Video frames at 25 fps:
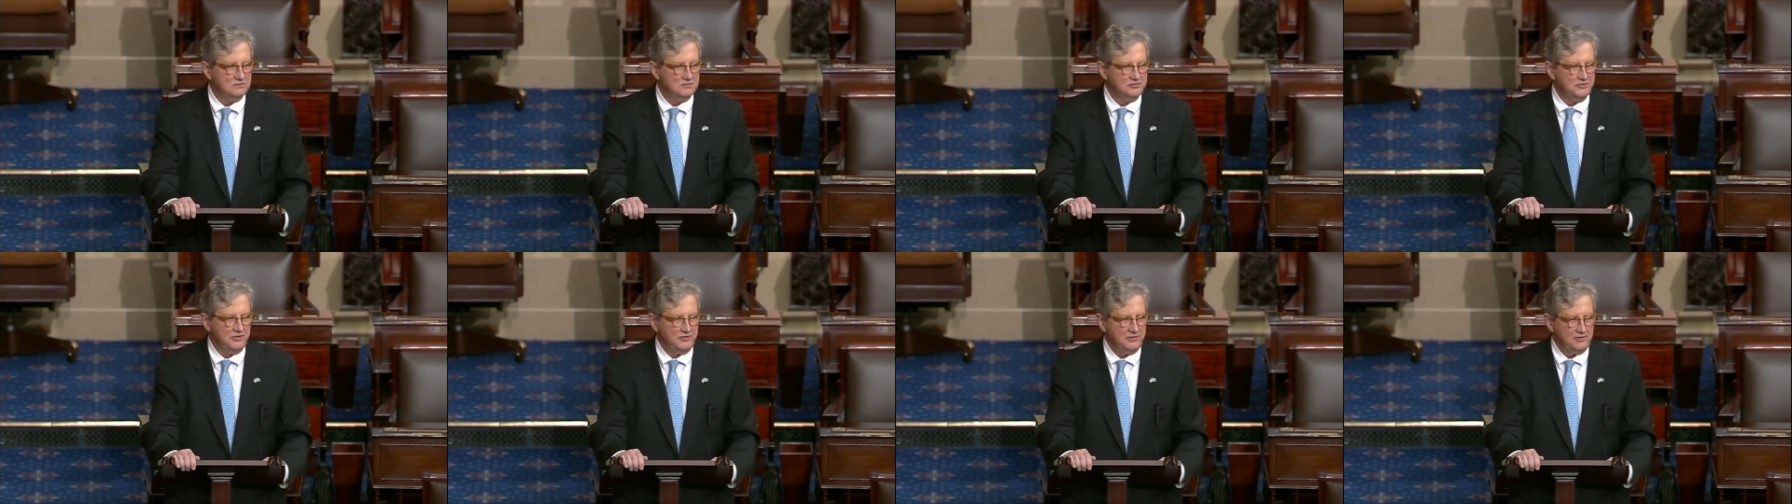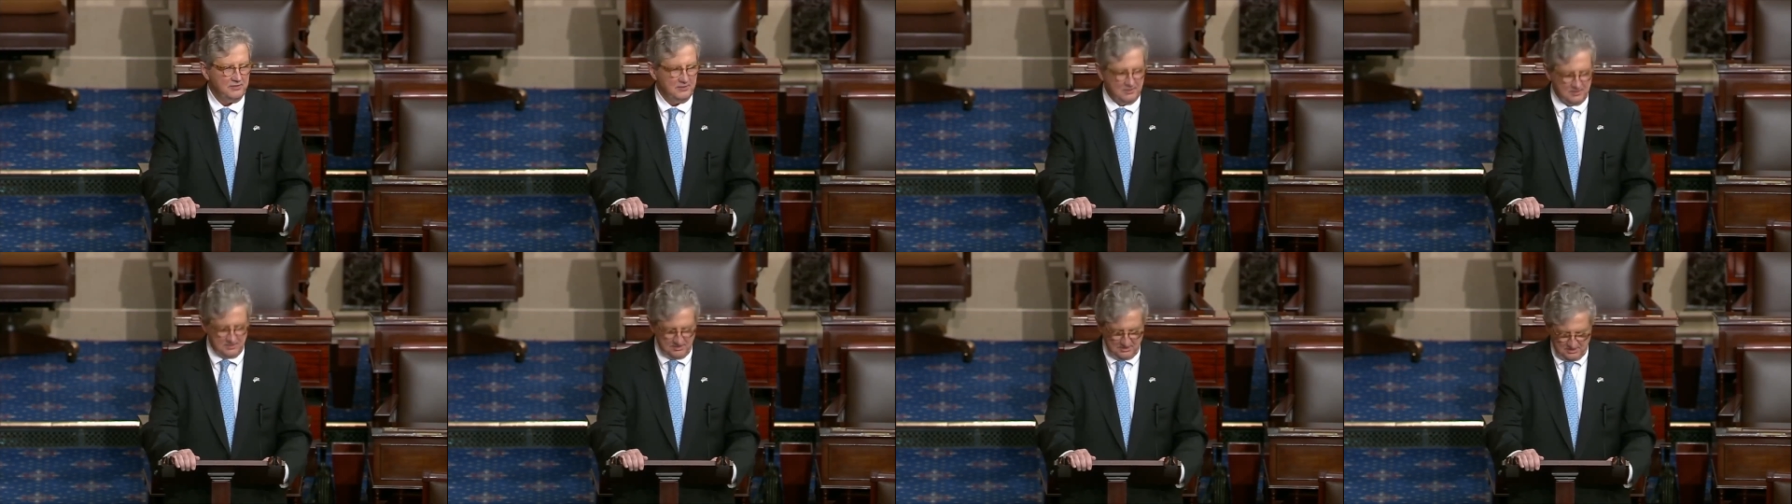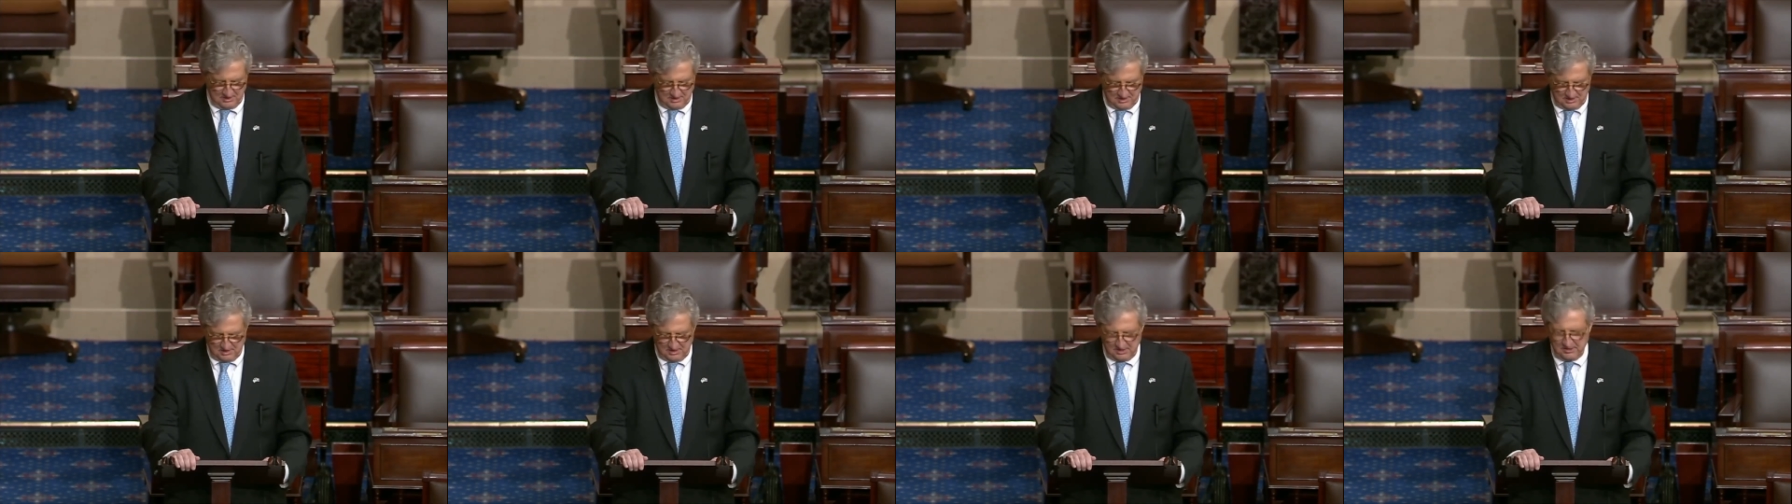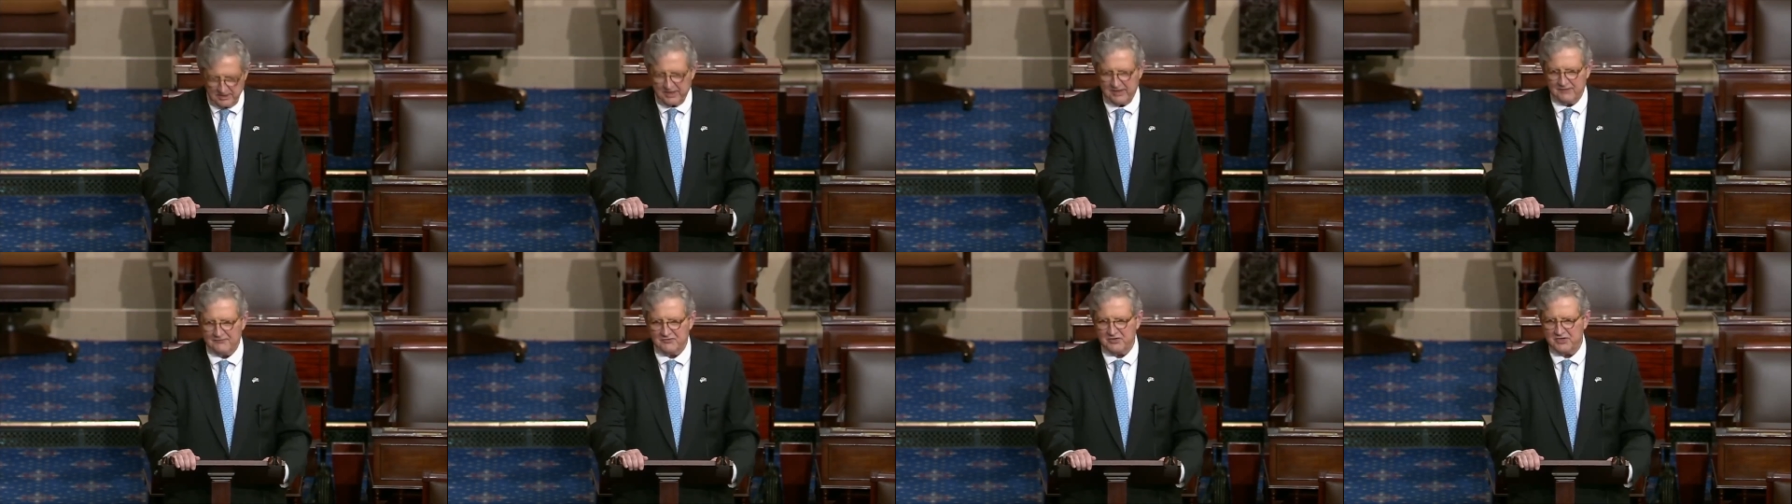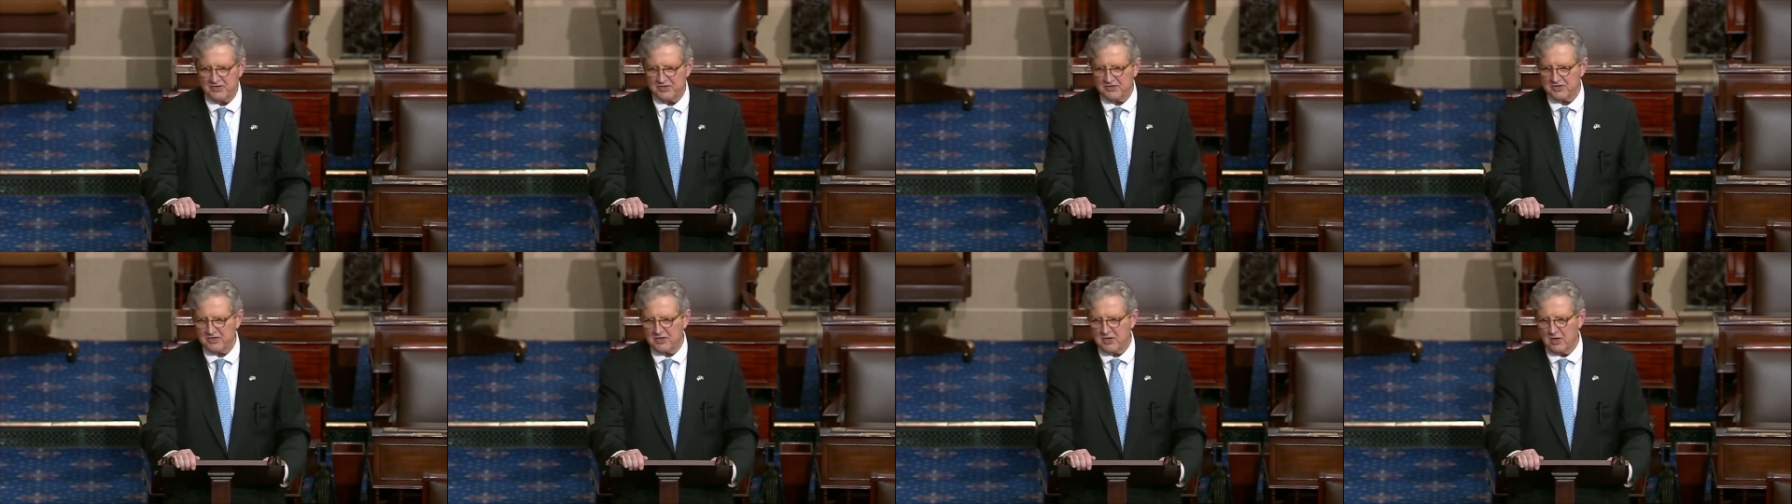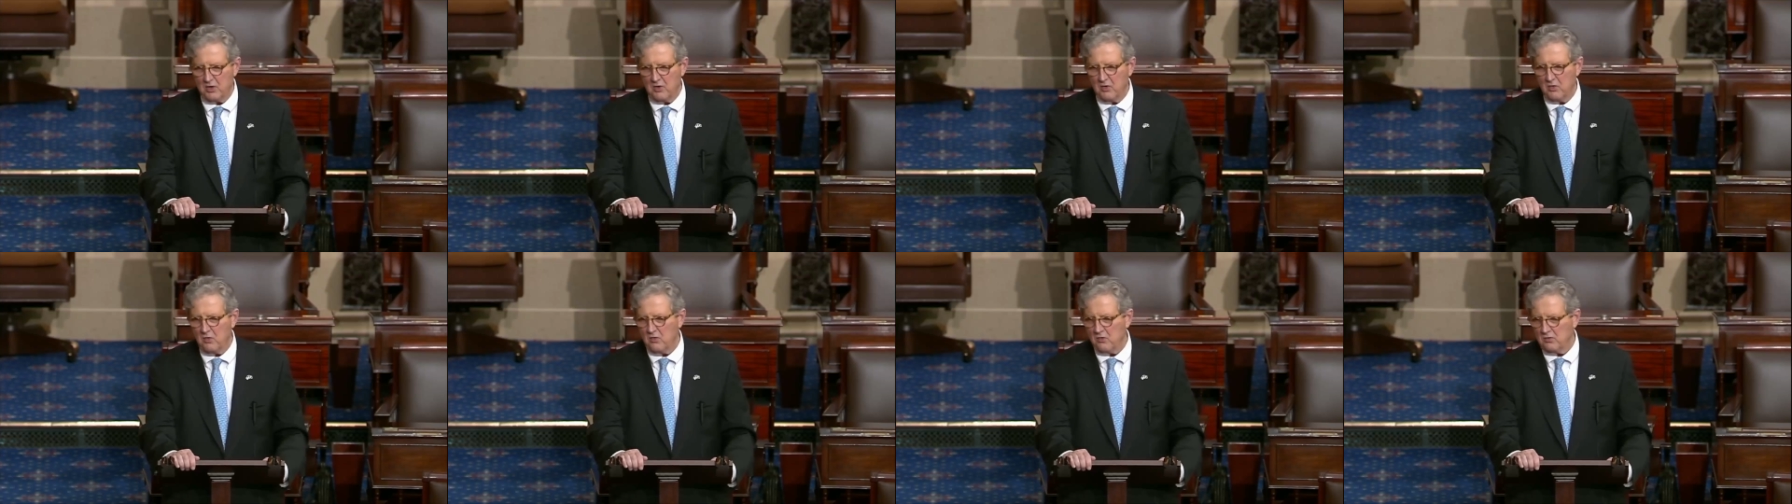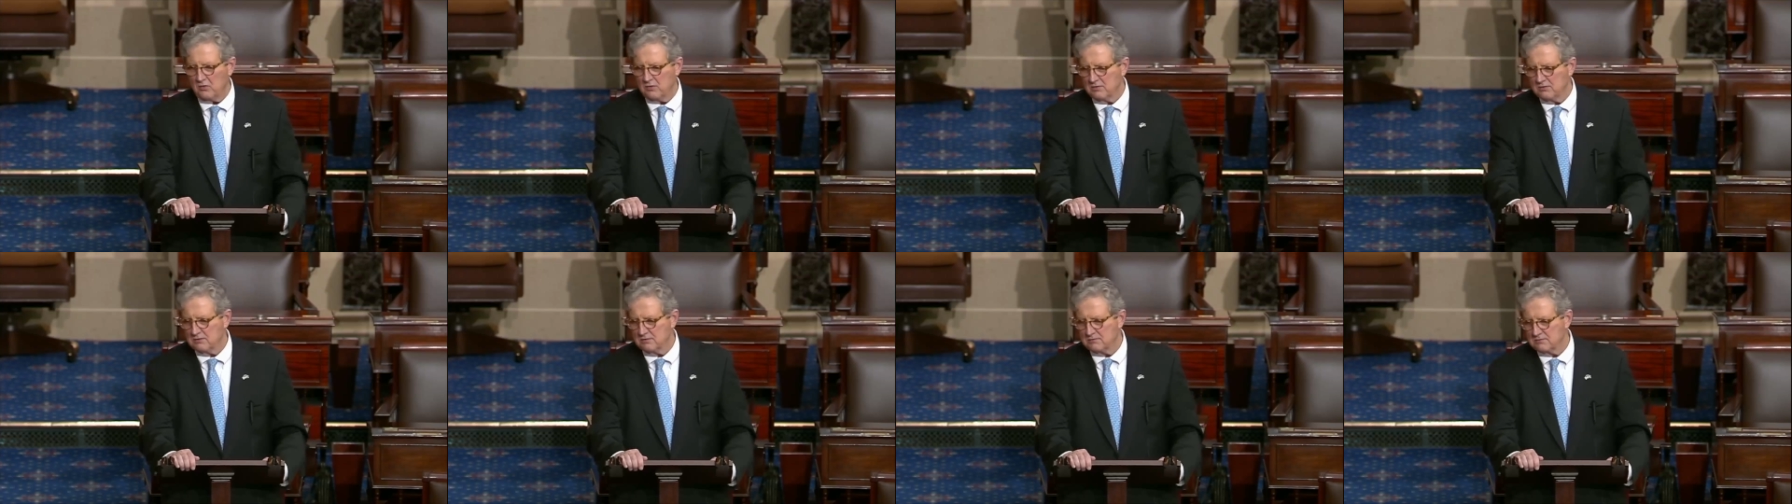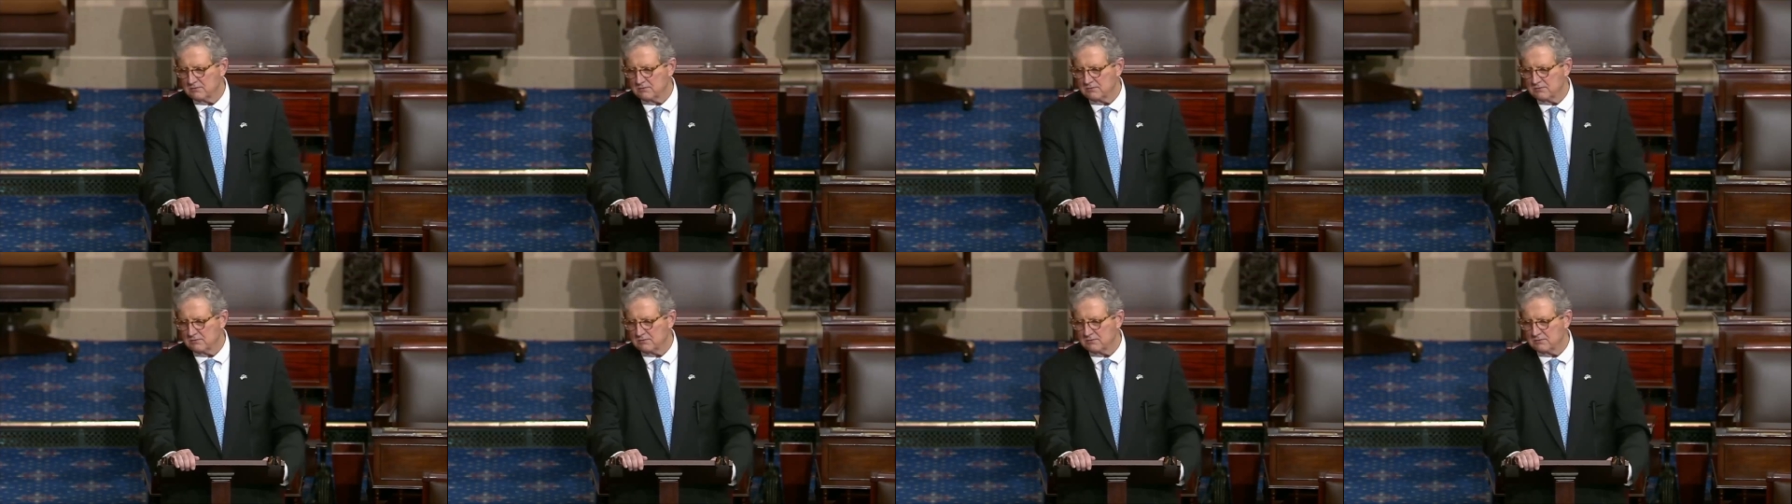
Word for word: You ever get a cold?